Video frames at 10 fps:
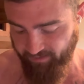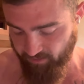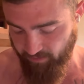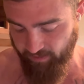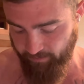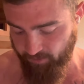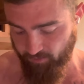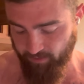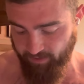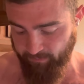So they end up
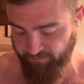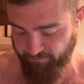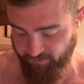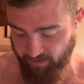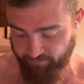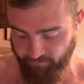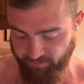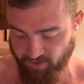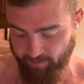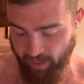doing like some if it
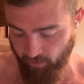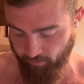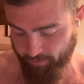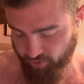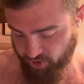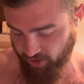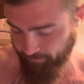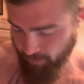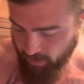fits your macros bullshit.